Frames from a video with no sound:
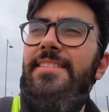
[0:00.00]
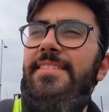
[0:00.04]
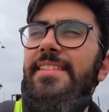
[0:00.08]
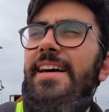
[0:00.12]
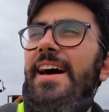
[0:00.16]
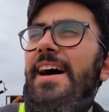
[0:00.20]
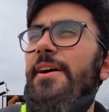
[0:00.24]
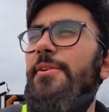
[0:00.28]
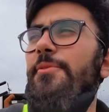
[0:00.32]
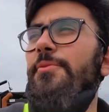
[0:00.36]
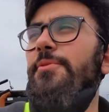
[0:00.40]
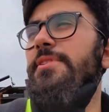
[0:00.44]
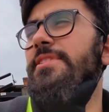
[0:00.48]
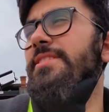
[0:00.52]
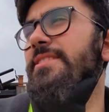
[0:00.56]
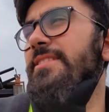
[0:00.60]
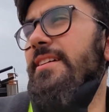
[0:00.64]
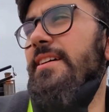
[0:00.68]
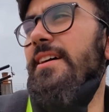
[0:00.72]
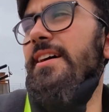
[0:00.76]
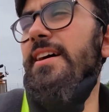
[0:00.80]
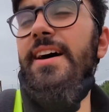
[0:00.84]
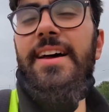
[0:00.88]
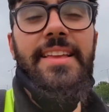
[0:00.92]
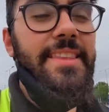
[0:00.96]
That was
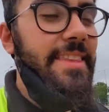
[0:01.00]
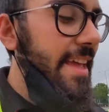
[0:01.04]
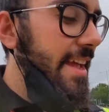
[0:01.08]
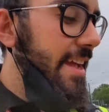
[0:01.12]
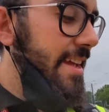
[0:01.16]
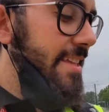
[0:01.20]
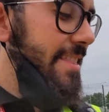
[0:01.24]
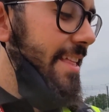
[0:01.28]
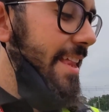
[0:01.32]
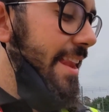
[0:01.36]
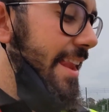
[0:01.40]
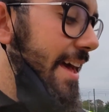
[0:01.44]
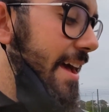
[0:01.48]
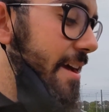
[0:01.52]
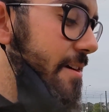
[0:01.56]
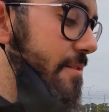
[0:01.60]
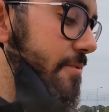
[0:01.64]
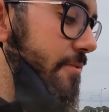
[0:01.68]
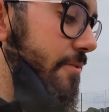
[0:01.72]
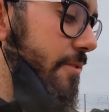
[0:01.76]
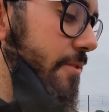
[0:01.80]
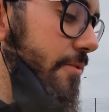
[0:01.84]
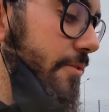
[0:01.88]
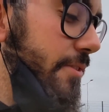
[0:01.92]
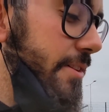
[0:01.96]
uh, a day in the
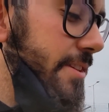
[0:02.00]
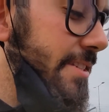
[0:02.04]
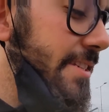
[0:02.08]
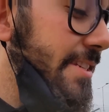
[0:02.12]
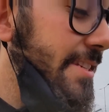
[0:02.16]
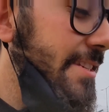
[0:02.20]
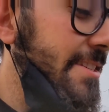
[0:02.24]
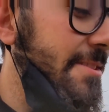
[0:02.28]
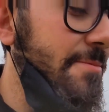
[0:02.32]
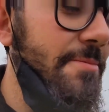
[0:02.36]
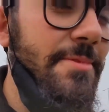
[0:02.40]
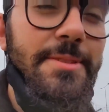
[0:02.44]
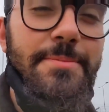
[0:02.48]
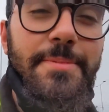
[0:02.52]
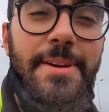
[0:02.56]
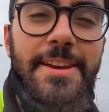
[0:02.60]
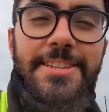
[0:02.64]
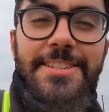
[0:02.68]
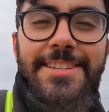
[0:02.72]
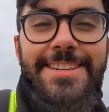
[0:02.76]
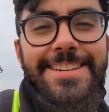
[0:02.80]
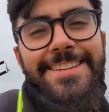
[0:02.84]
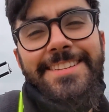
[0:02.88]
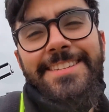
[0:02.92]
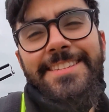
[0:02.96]
life of a system
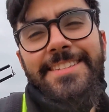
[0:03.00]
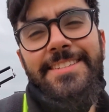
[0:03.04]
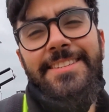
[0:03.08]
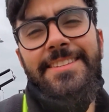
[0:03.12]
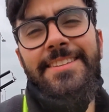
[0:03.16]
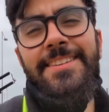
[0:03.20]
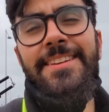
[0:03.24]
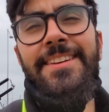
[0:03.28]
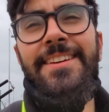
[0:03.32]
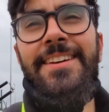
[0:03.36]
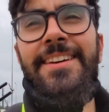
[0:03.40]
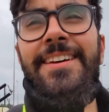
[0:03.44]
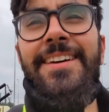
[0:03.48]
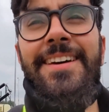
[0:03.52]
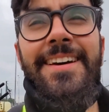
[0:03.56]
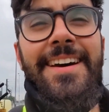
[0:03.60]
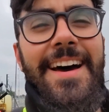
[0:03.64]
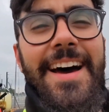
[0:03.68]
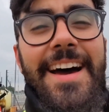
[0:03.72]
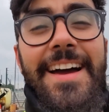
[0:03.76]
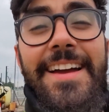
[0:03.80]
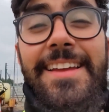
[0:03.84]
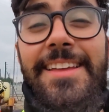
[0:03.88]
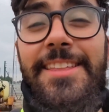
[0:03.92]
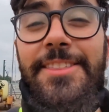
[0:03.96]
specialist
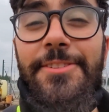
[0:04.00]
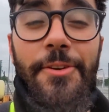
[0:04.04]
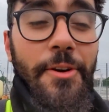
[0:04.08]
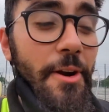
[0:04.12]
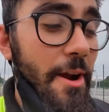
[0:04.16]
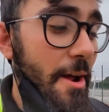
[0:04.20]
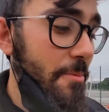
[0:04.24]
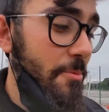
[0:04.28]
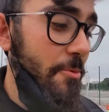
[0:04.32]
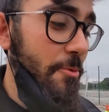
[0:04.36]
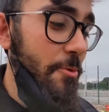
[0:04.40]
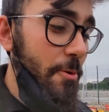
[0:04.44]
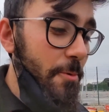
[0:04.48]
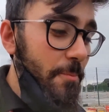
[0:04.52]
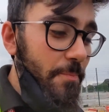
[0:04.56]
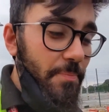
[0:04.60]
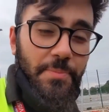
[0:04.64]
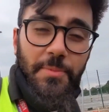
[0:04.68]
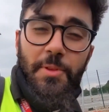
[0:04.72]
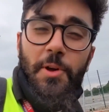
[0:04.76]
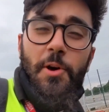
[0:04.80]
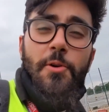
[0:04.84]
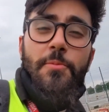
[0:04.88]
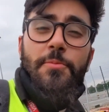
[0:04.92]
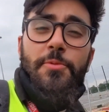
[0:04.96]
at Heathrow Airport.
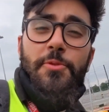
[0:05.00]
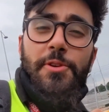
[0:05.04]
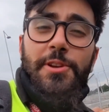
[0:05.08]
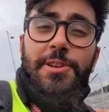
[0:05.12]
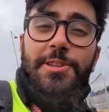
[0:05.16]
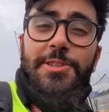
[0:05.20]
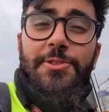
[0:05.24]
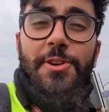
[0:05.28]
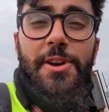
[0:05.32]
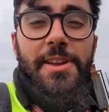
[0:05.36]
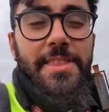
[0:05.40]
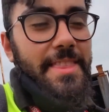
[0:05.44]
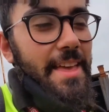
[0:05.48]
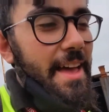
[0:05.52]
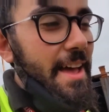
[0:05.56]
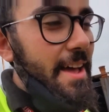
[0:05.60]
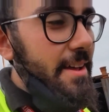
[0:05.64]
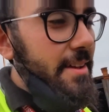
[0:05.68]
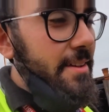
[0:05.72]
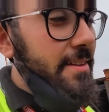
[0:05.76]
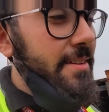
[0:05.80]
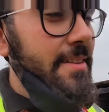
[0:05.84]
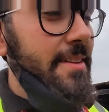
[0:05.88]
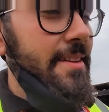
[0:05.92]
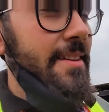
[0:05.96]
Hope you enjoyed that.
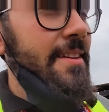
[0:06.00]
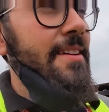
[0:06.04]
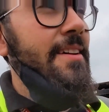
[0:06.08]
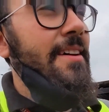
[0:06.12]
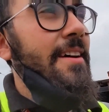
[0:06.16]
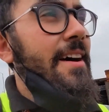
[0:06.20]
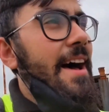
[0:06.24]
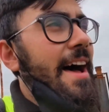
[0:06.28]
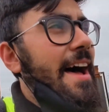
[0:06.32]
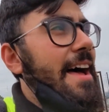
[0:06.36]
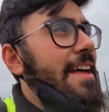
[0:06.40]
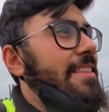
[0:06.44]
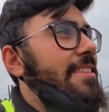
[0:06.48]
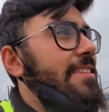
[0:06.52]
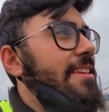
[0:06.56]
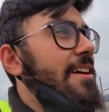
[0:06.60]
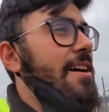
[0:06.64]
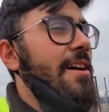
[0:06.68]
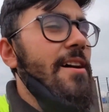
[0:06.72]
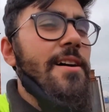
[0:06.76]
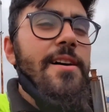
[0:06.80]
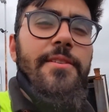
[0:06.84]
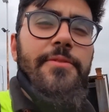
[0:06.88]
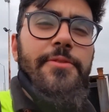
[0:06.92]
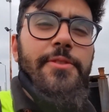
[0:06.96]
And
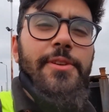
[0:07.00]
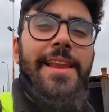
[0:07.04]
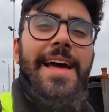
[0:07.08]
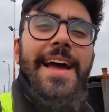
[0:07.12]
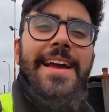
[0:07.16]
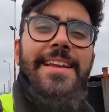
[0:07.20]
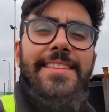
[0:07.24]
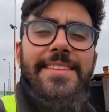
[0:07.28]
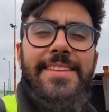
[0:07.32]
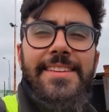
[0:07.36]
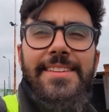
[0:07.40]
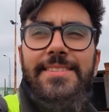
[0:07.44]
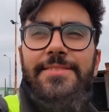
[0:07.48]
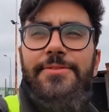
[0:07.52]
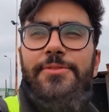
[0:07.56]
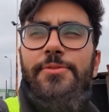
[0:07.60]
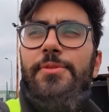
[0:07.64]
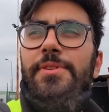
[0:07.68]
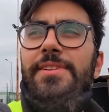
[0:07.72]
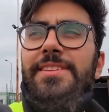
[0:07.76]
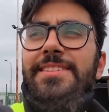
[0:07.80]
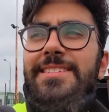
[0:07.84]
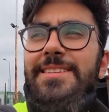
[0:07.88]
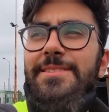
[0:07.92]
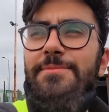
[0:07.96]
uh, if you like these, if you
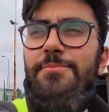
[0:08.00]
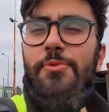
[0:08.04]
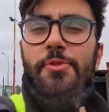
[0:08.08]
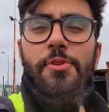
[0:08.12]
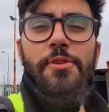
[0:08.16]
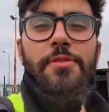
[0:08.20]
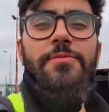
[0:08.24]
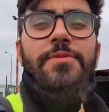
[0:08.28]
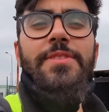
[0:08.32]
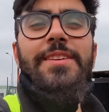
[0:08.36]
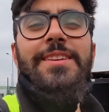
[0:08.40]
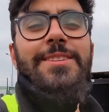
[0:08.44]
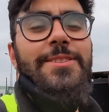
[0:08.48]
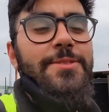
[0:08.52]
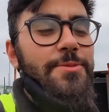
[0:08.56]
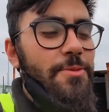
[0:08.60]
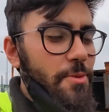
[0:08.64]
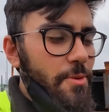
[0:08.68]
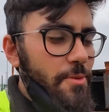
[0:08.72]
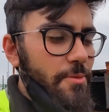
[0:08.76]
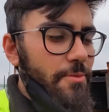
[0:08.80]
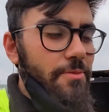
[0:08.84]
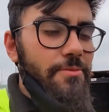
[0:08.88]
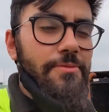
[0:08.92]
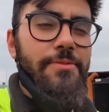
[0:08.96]
want to see more of these
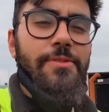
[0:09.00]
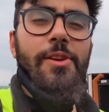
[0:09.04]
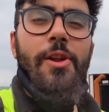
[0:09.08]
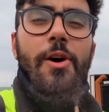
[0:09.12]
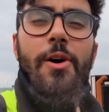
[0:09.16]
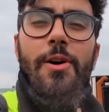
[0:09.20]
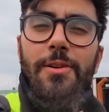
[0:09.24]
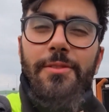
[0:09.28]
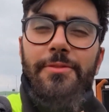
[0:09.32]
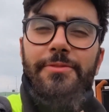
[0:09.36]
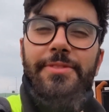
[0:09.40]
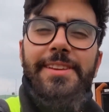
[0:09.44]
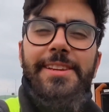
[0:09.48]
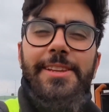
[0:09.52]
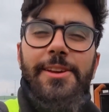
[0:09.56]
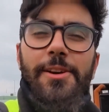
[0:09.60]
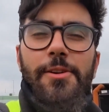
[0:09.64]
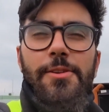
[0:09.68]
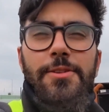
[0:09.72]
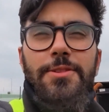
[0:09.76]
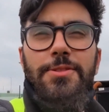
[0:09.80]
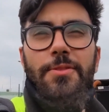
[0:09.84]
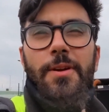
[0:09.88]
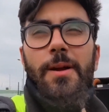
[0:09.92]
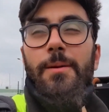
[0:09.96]
sort of vlog
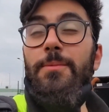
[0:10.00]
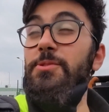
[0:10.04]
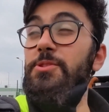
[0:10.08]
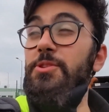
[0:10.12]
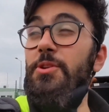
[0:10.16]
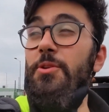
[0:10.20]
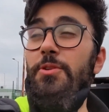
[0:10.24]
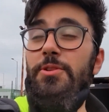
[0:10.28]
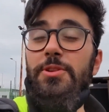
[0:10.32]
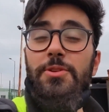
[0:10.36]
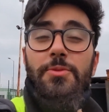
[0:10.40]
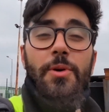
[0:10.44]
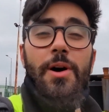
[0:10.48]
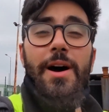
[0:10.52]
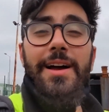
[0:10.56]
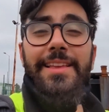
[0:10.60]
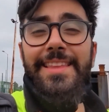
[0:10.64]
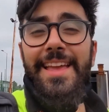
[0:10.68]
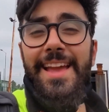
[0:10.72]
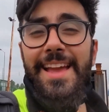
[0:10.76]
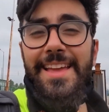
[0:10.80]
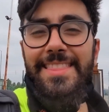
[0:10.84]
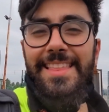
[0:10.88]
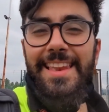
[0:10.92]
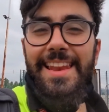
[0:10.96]
videos where I'm showing you what a
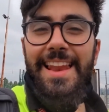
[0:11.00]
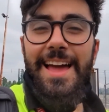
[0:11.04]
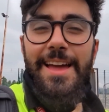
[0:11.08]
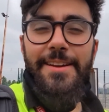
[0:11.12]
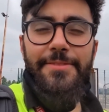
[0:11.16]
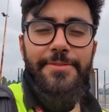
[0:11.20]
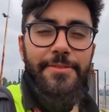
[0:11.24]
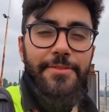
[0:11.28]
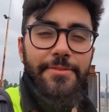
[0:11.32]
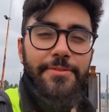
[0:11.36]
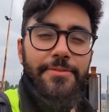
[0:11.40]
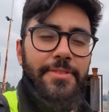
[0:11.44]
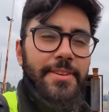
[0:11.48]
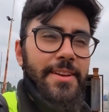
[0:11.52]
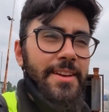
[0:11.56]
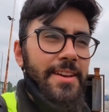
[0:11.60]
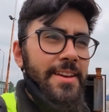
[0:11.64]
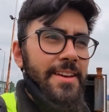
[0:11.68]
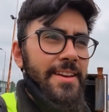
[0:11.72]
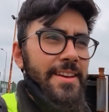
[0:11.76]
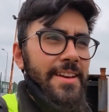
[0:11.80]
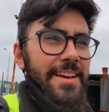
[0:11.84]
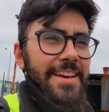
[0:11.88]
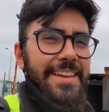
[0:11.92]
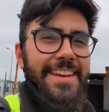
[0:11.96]
day in the life of
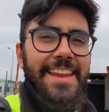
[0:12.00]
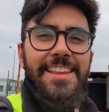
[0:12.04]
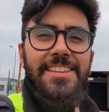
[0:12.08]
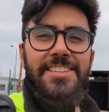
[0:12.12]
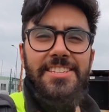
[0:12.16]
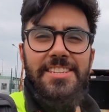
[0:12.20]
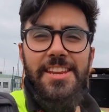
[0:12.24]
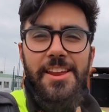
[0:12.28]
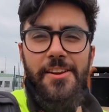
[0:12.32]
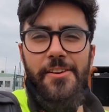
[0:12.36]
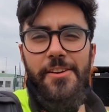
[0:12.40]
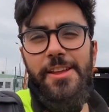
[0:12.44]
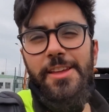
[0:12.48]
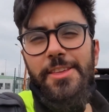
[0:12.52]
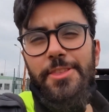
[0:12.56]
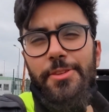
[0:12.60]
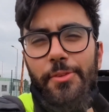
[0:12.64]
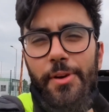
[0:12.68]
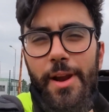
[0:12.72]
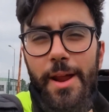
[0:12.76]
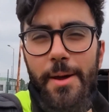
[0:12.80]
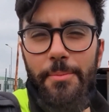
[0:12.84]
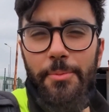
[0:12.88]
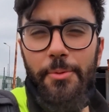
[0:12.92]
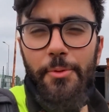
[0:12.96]
an engineer at
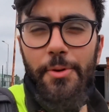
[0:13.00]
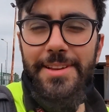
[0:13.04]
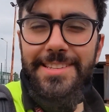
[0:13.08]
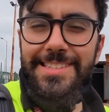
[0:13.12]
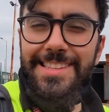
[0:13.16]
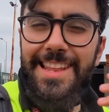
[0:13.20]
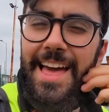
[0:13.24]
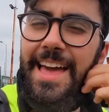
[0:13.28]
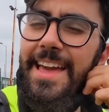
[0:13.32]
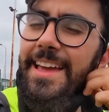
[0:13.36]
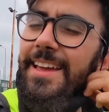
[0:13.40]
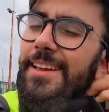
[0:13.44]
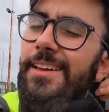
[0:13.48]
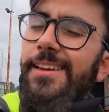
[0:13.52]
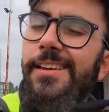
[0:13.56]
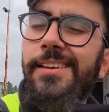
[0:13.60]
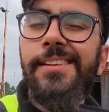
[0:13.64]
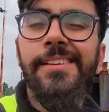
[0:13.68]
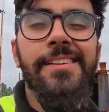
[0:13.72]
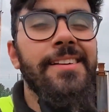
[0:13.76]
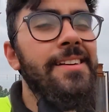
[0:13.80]
Heathrow Airport is like,